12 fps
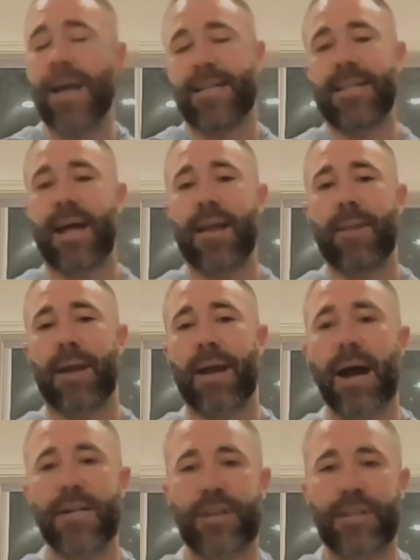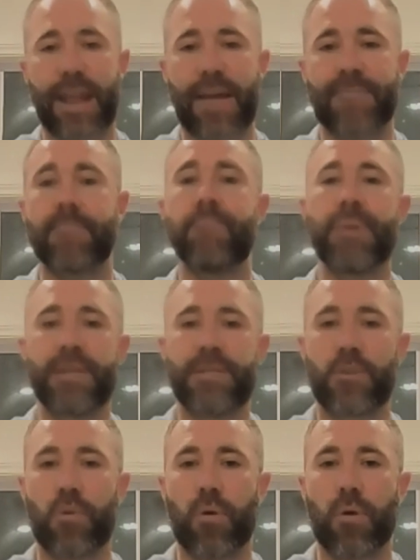it's not in my contract that I have to
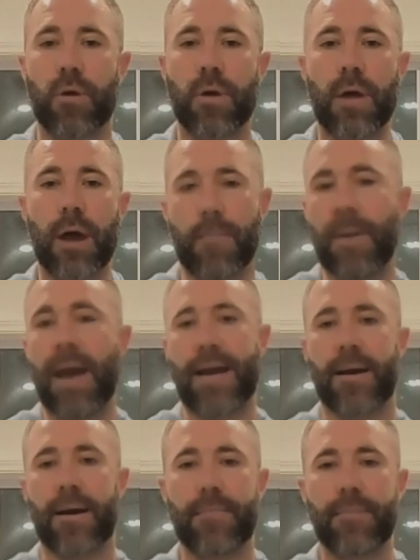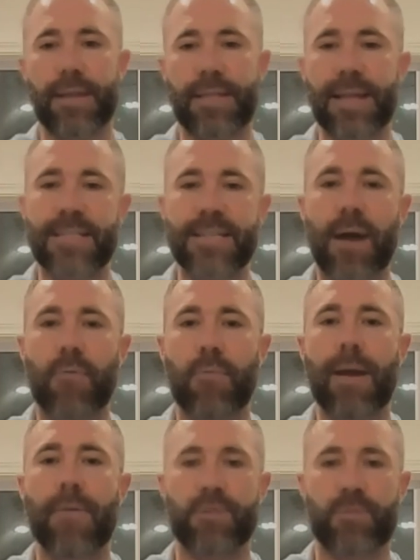mentor a backup. Like, that's not
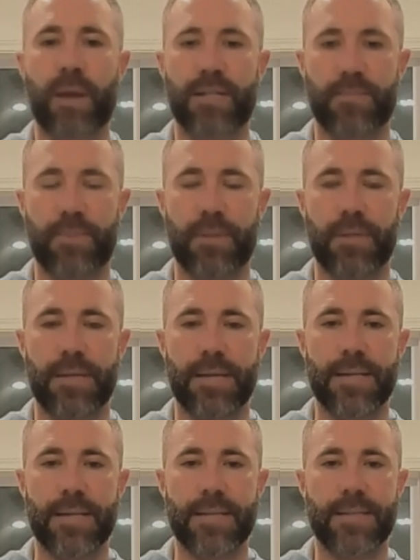what my responsibility is.